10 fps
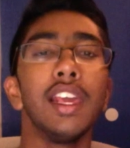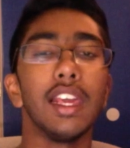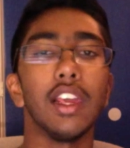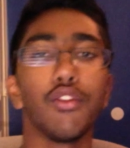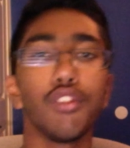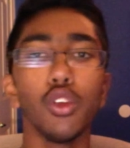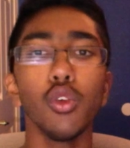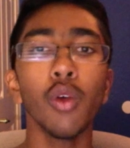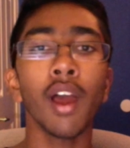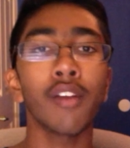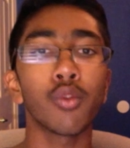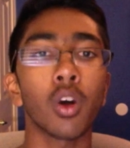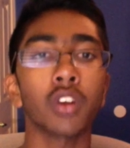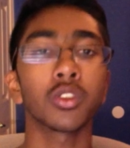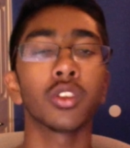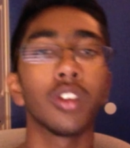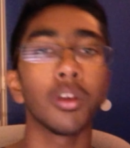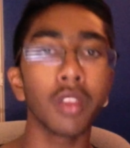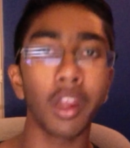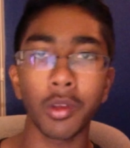If you have watched the
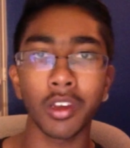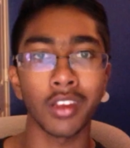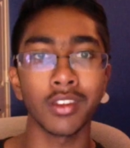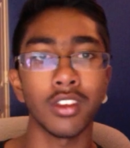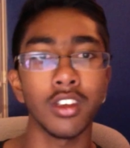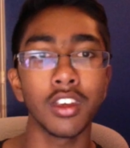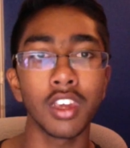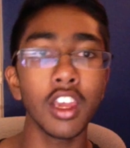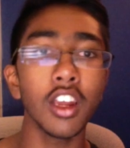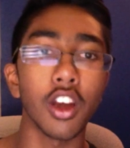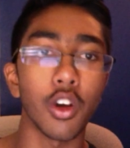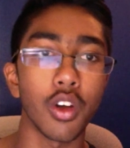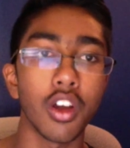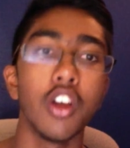WWDC keynote,